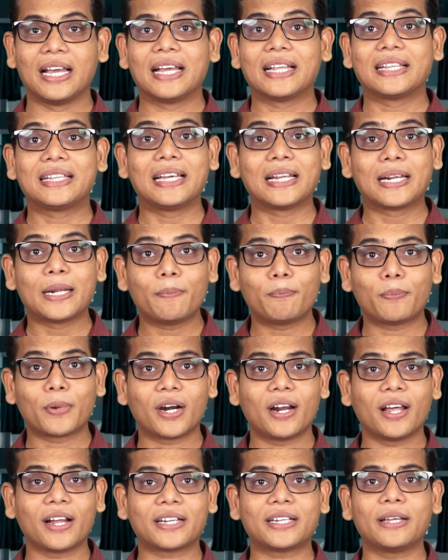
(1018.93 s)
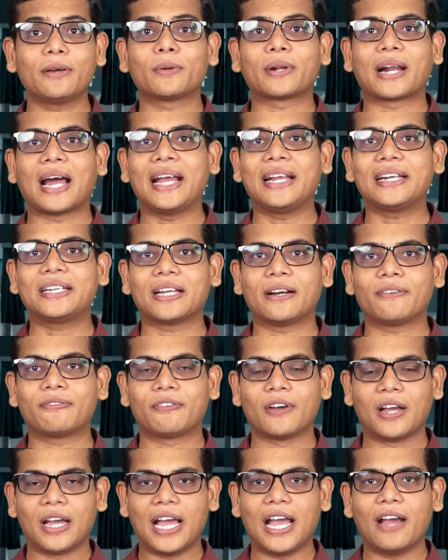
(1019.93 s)
the reproductive right
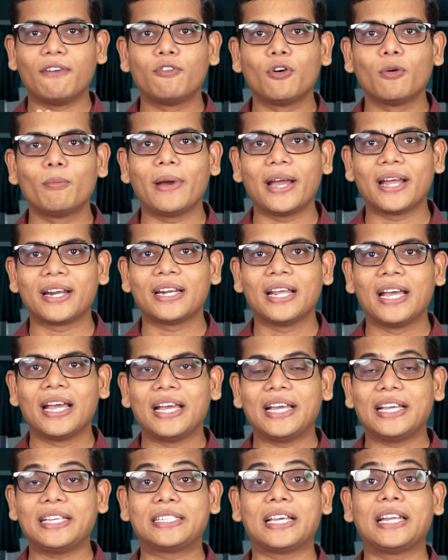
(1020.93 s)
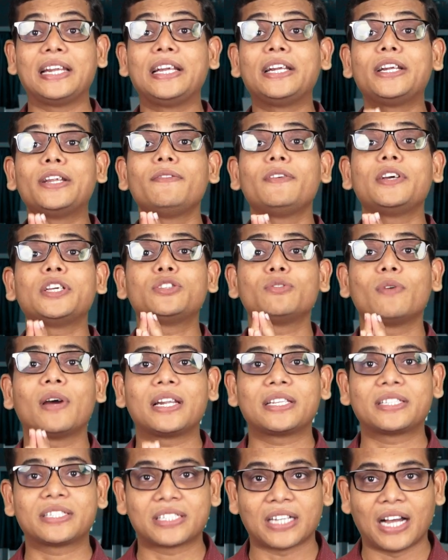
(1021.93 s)
of a woman is an
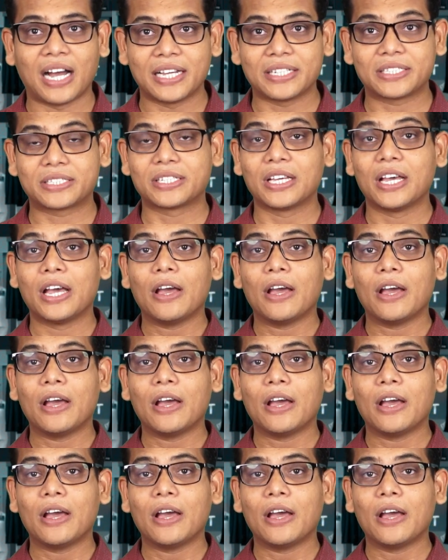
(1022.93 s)
individual choice